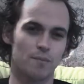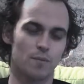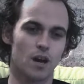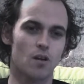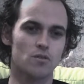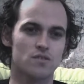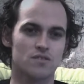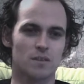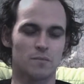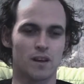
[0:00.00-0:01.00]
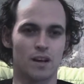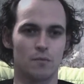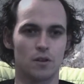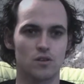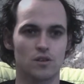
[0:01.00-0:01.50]
Ghosts, I'm
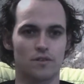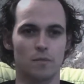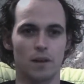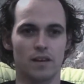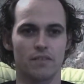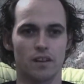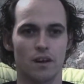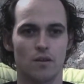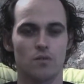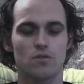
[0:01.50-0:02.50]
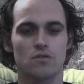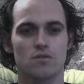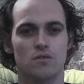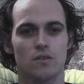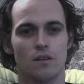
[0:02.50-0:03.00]
not sure if I believe in
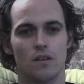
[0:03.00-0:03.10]
ghosts.